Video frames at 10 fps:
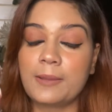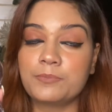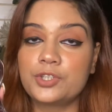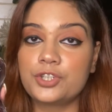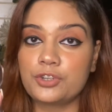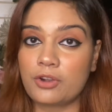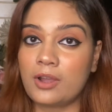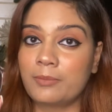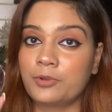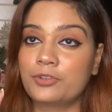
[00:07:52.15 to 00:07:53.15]
I'm sure
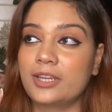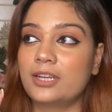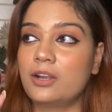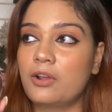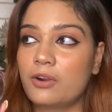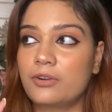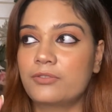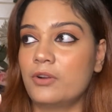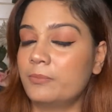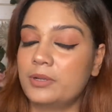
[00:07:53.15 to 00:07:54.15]
I'm going to get a lot
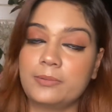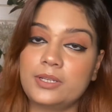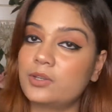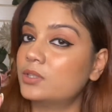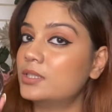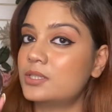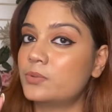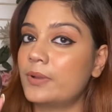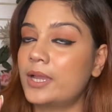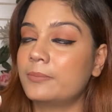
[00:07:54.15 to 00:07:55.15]
of compliment on
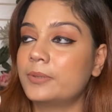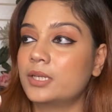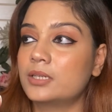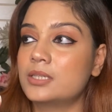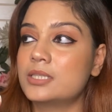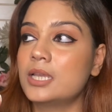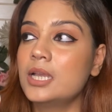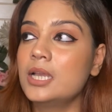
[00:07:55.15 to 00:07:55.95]
this one because